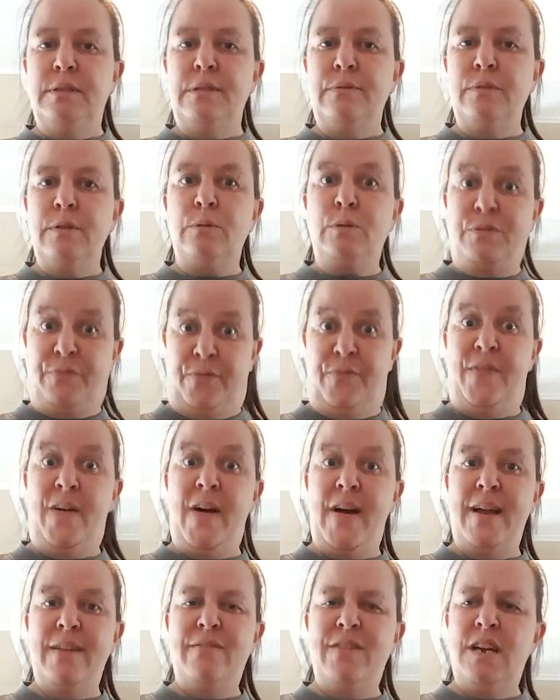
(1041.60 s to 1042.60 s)
and everything was
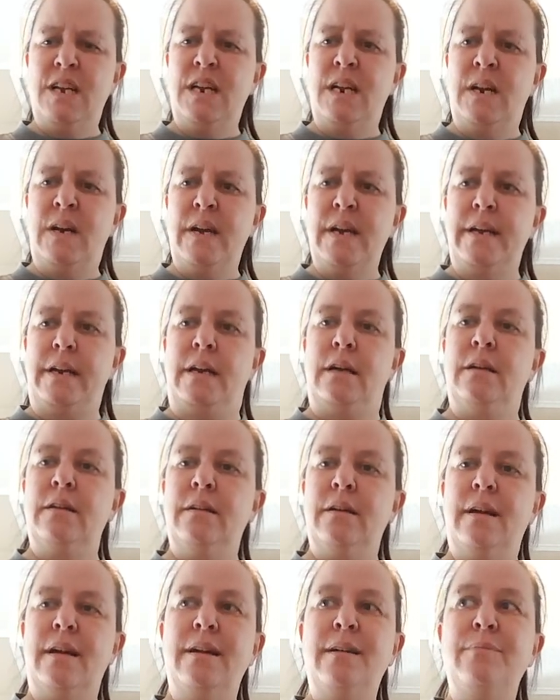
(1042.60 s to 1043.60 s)
$5.99.
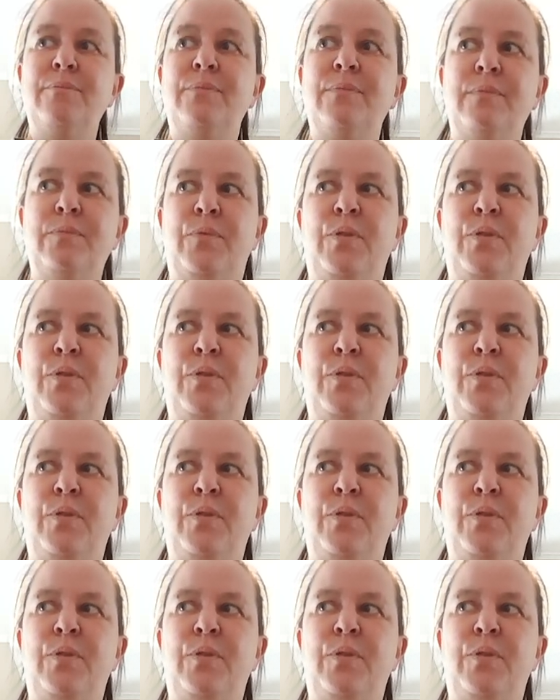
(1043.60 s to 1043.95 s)
And I'm